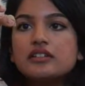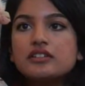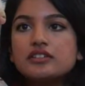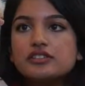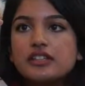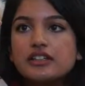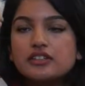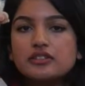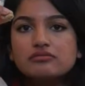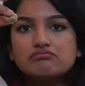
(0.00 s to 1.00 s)
They're just like
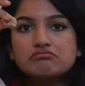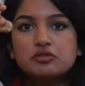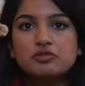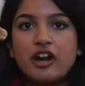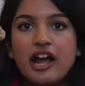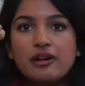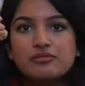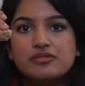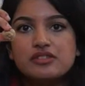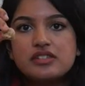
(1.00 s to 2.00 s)
little
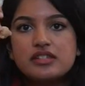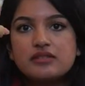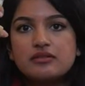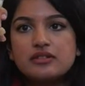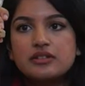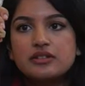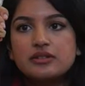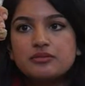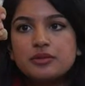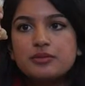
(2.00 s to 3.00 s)
rounds.
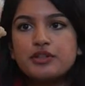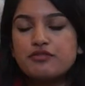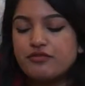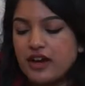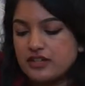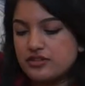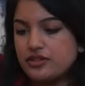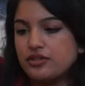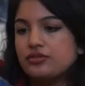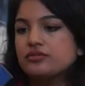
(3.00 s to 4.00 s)
They're pretty fat
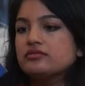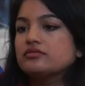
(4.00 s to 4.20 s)
too.